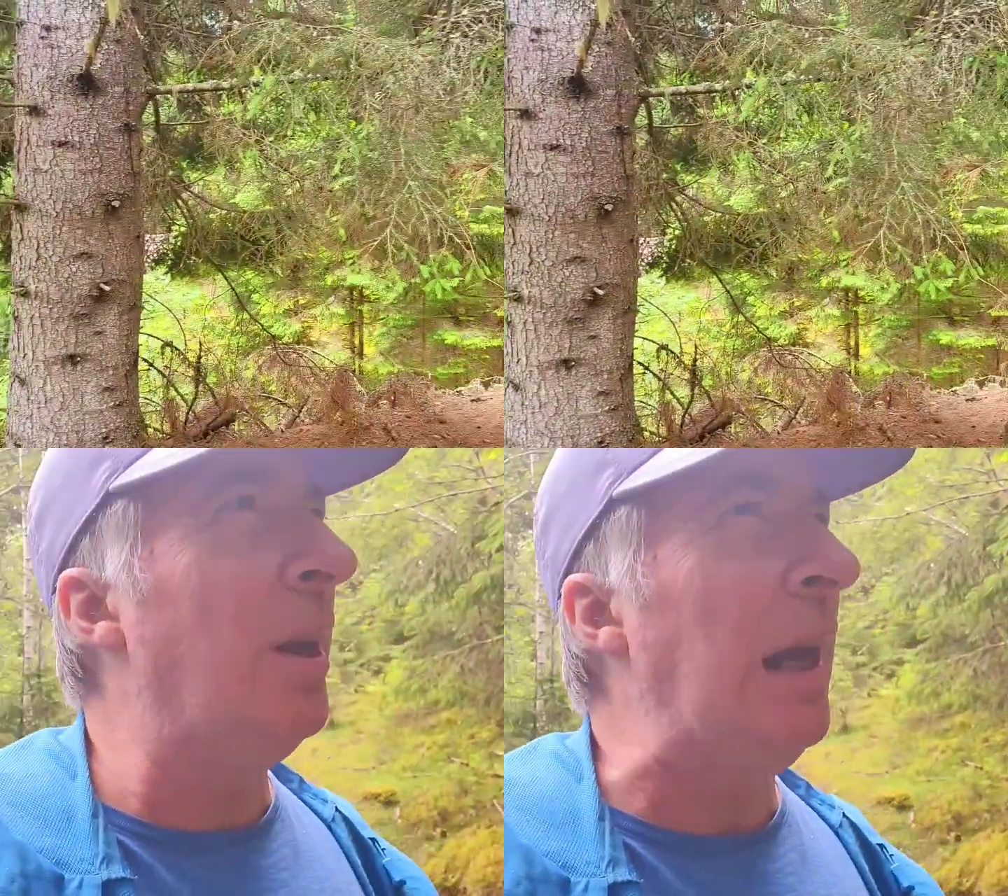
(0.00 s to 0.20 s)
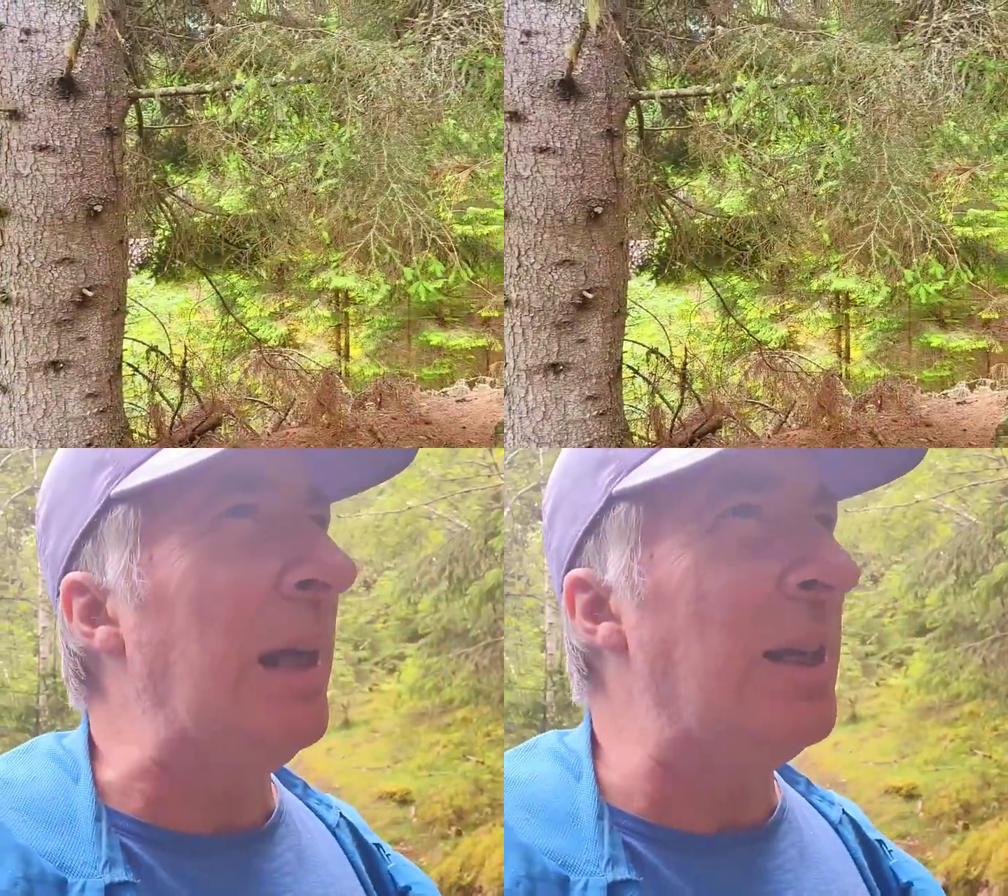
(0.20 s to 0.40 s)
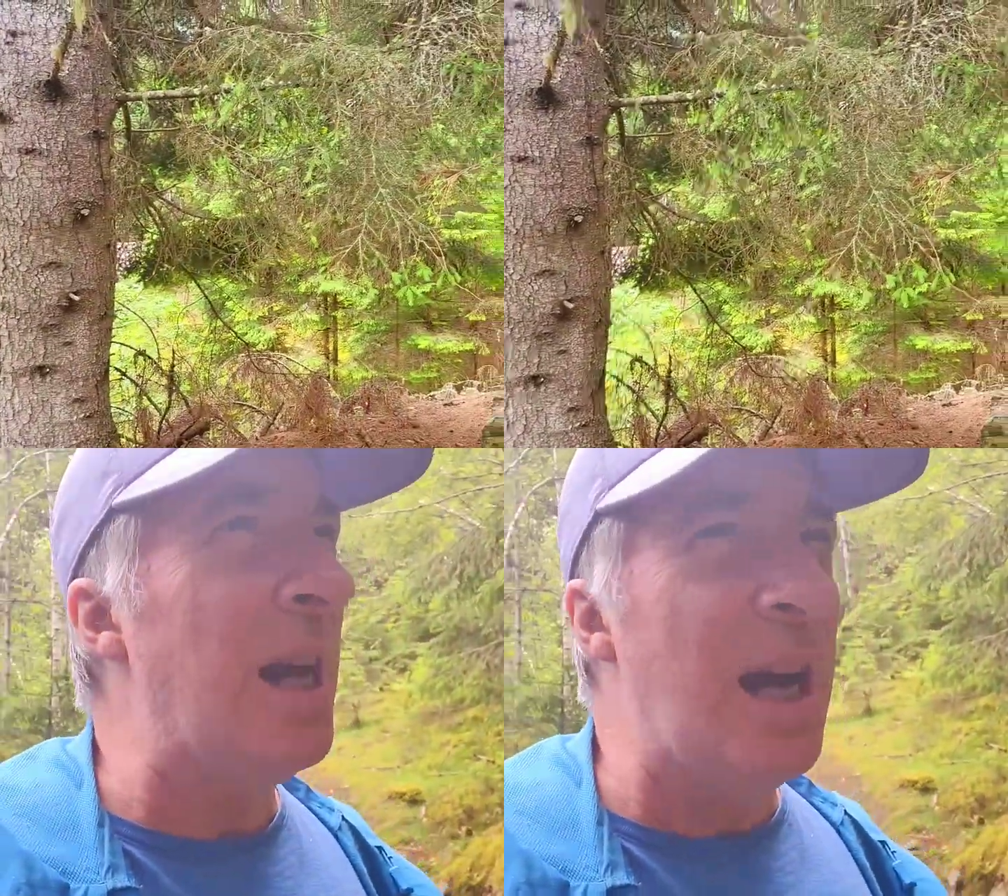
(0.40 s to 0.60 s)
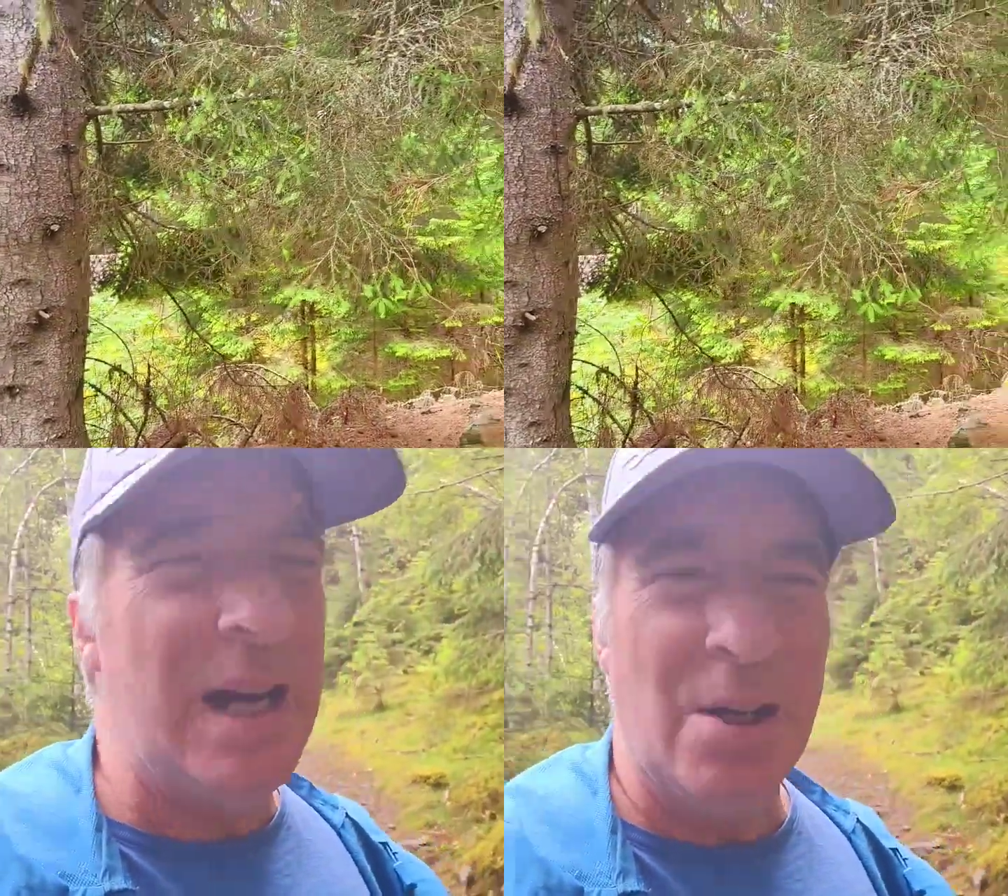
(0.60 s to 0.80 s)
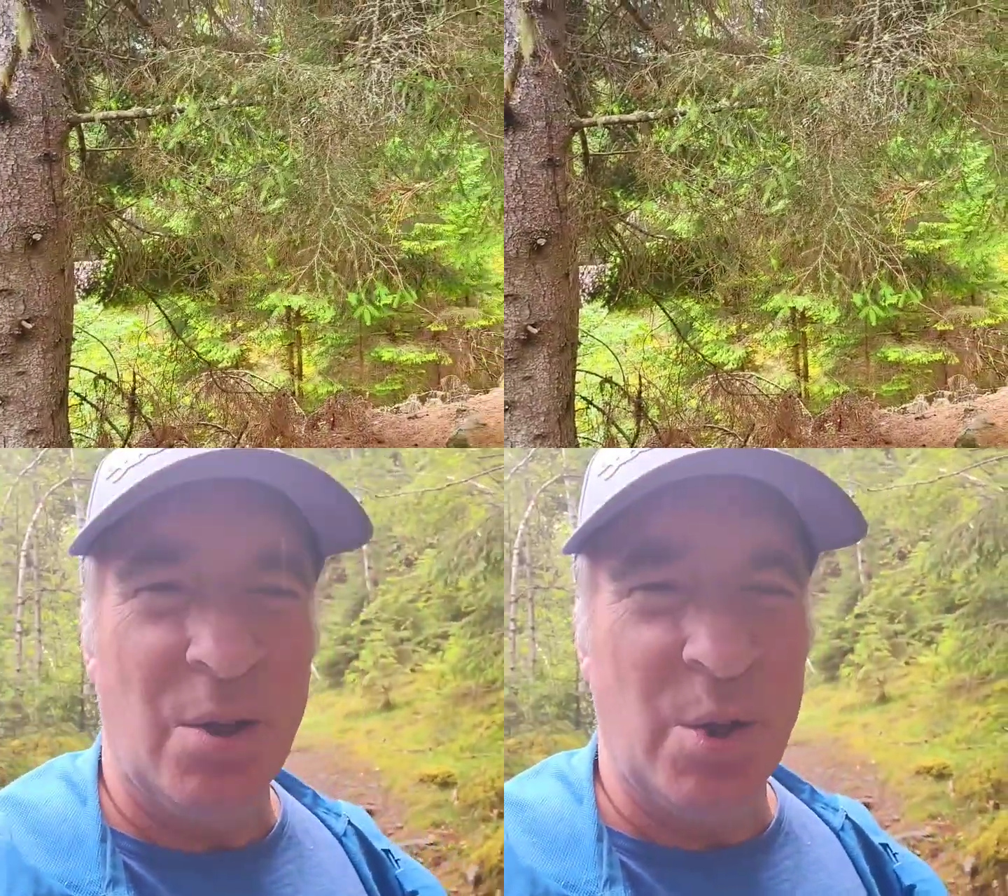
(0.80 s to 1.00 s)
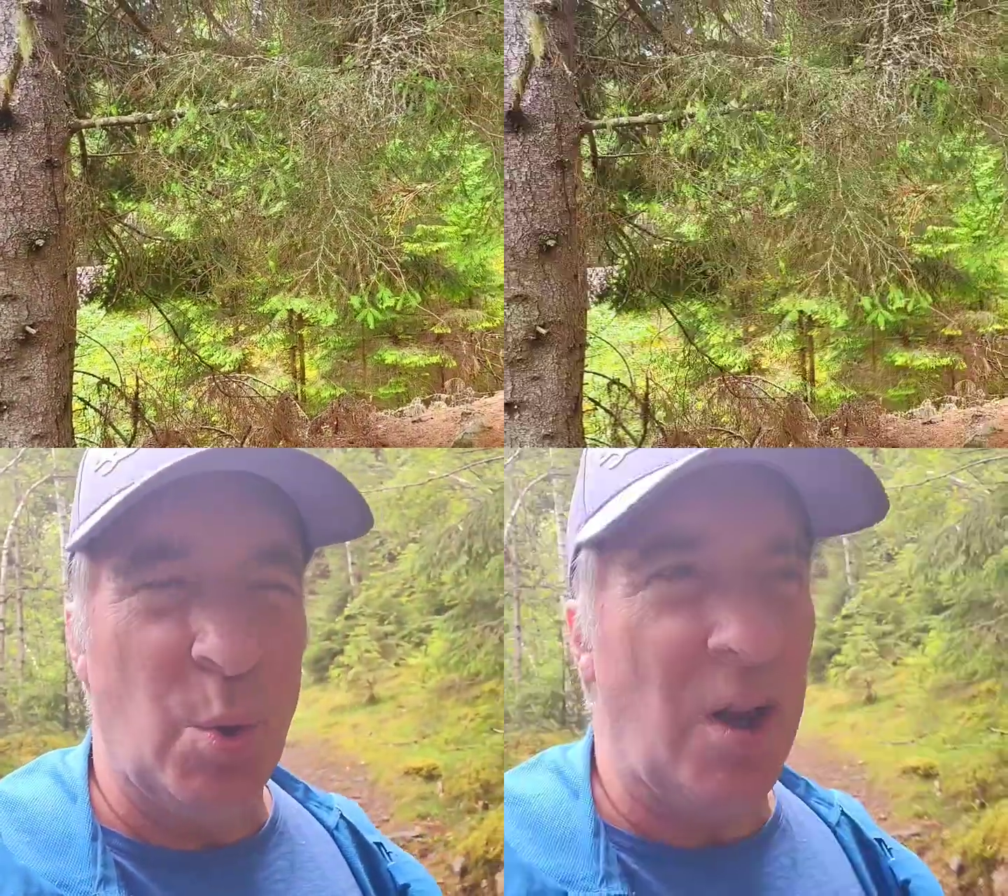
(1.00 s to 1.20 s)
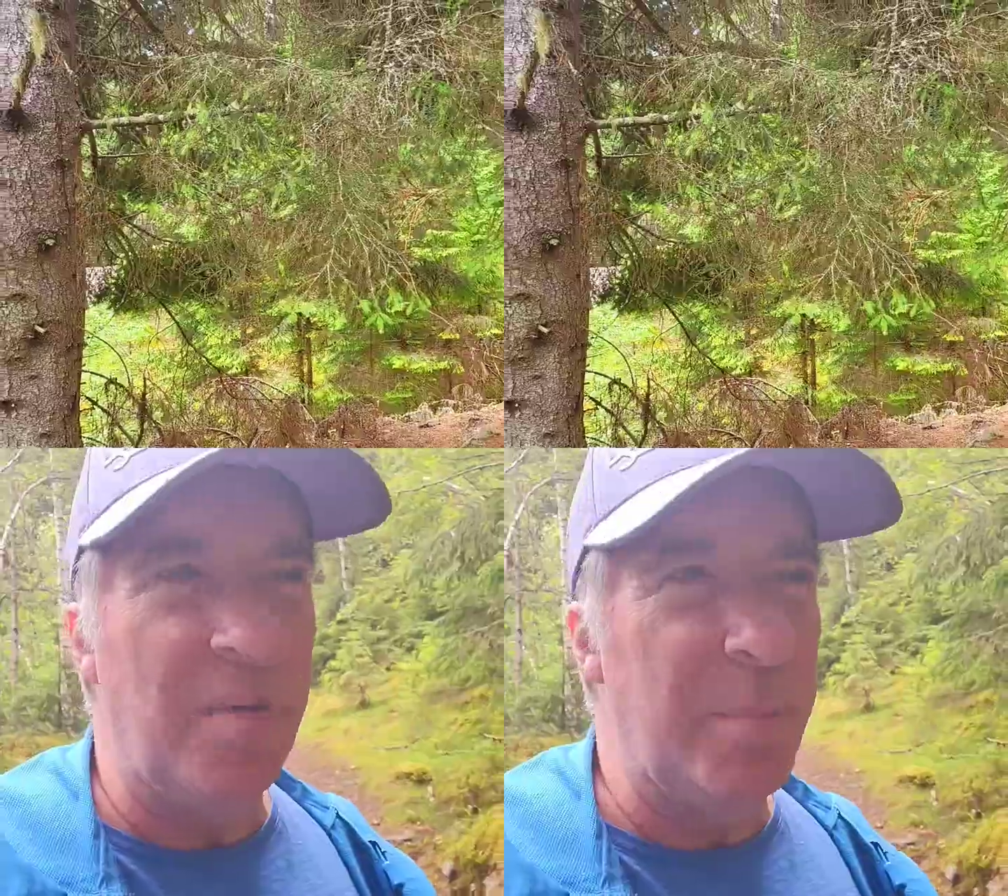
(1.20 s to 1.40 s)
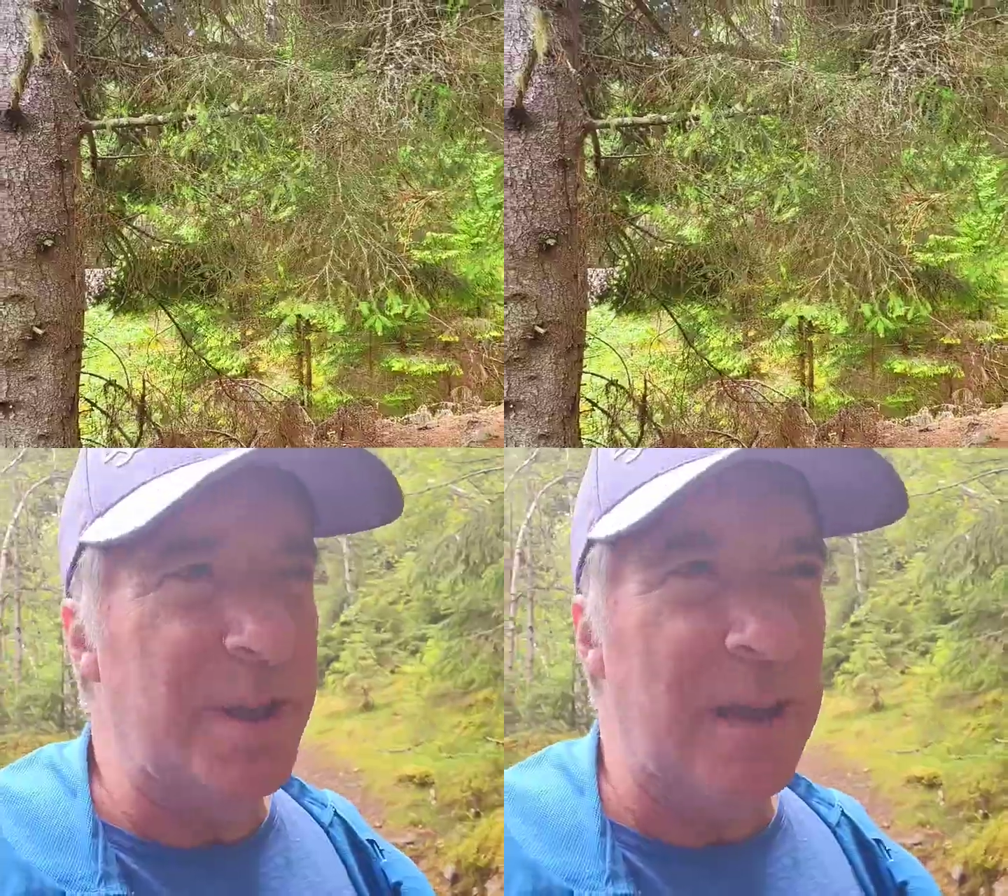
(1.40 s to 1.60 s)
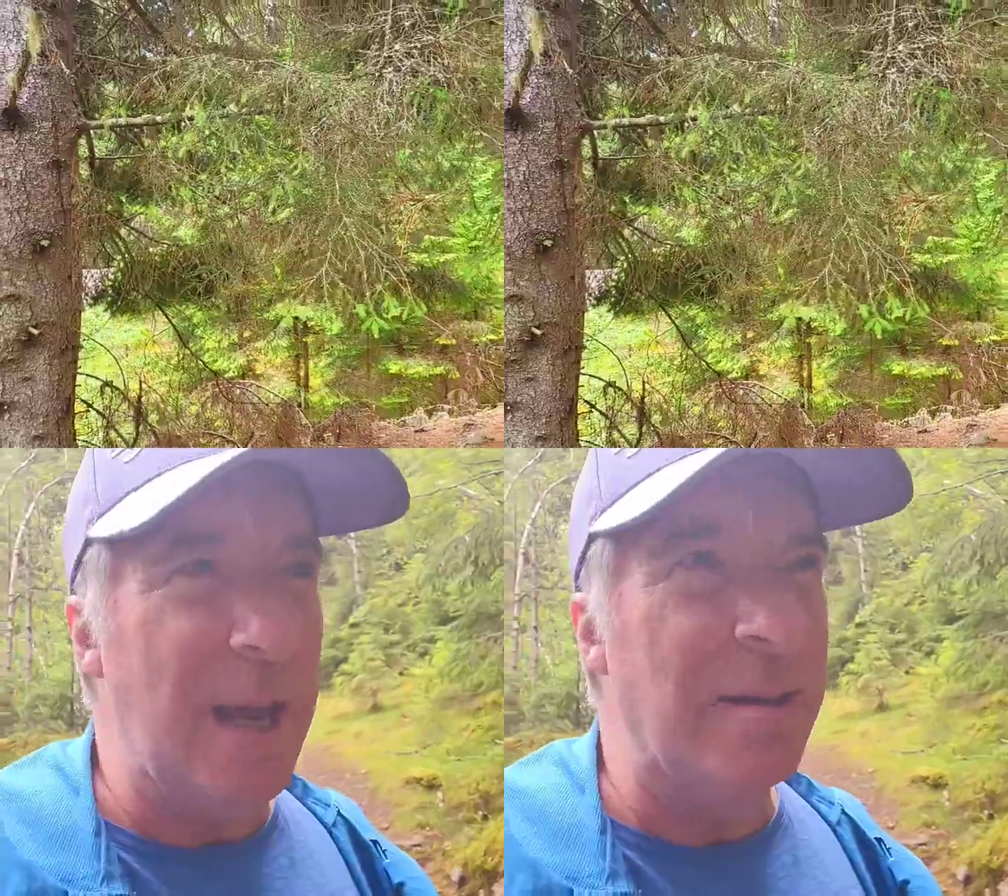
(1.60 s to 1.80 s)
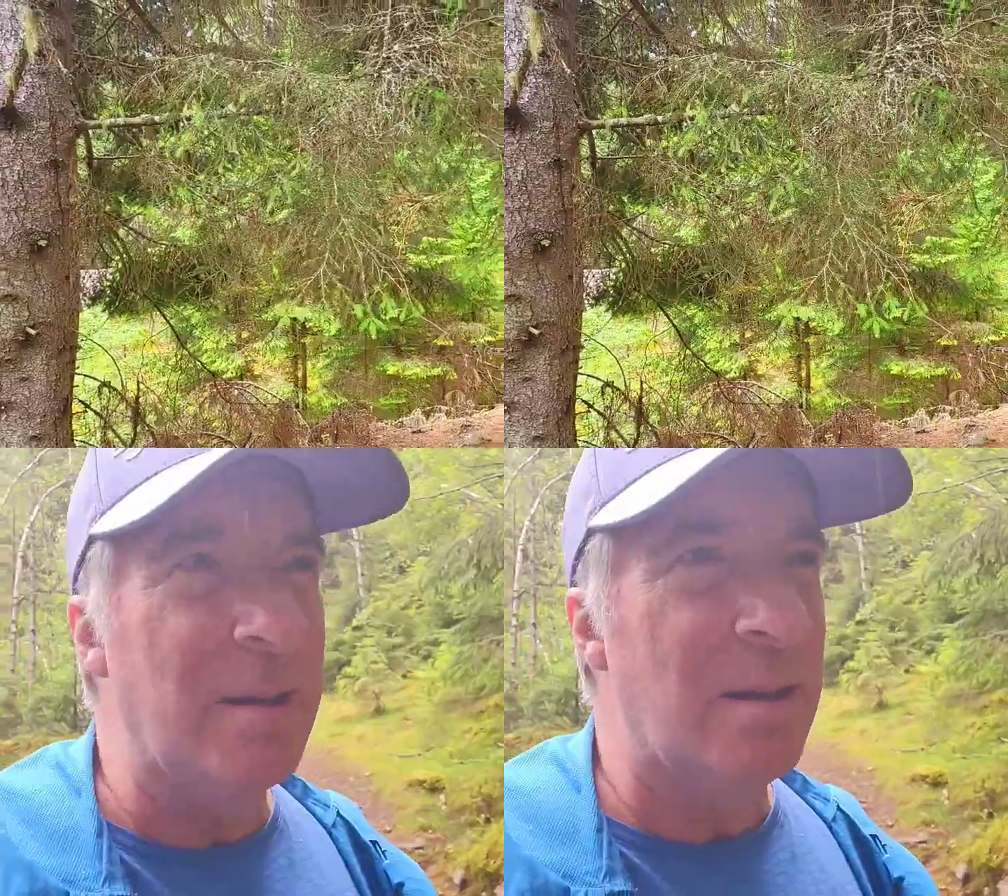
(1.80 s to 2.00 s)
like 9 or
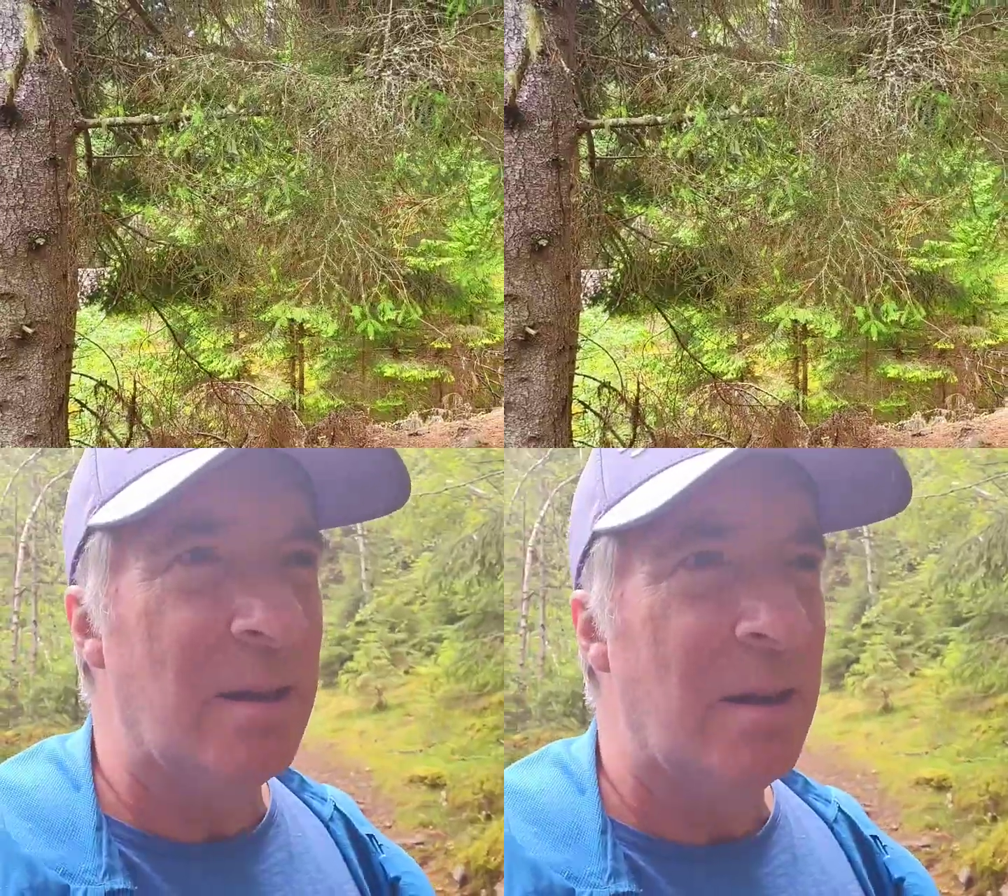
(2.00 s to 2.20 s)
12%